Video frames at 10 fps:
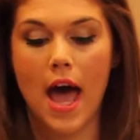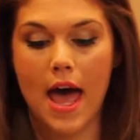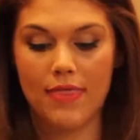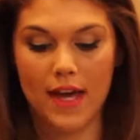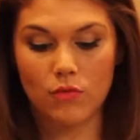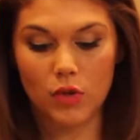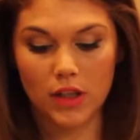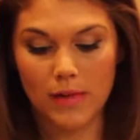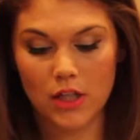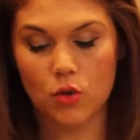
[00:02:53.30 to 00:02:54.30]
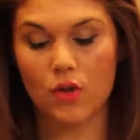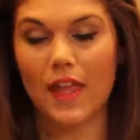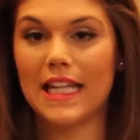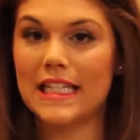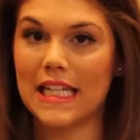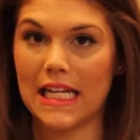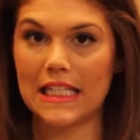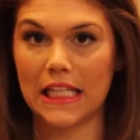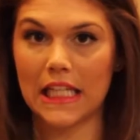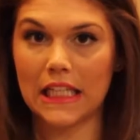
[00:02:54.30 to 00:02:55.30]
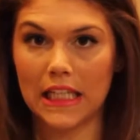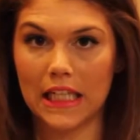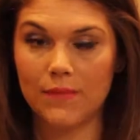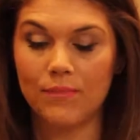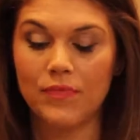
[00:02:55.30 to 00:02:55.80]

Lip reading: and then really make sure that it's nice and clean.